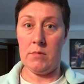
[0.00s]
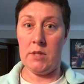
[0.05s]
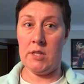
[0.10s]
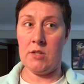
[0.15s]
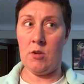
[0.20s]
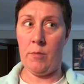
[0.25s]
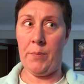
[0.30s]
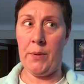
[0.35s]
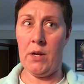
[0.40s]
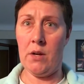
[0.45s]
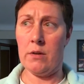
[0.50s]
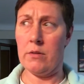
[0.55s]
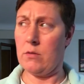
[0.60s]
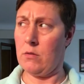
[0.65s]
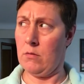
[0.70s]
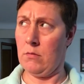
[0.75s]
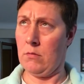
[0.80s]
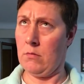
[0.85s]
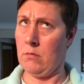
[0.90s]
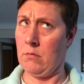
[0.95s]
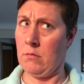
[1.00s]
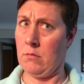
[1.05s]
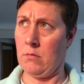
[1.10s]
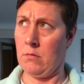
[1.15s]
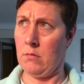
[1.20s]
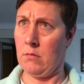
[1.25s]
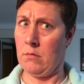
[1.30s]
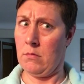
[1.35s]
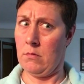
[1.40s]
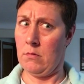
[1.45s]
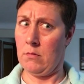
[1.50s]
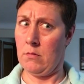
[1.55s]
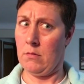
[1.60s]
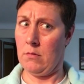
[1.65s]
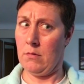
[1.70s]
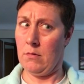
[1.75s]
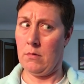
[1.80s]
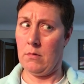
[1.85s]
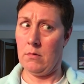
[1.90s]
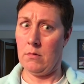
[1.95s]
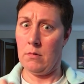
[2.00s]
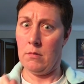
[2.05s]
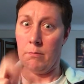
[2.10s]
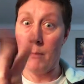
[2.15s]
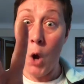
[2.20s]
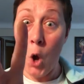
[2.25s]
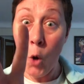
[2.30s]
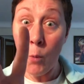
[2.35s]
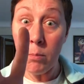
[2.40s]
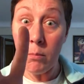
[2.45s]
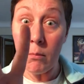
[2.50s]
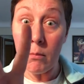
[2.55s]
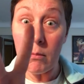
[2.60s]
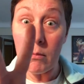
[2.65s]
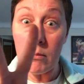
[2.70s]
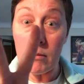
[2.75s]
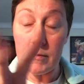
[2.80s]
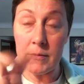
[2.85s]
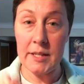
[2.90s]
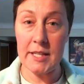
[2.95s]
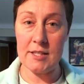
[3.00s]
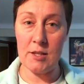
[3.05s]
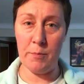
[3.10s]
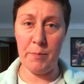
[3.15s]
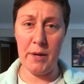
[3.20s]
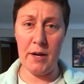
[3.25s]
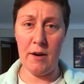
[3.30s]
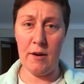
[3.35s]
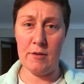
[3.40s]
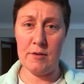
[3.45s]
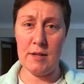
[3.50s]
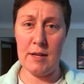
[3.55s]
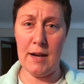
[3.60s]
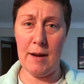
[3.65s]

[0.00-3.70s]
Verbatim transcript: Disappears. Bloop! Disappears.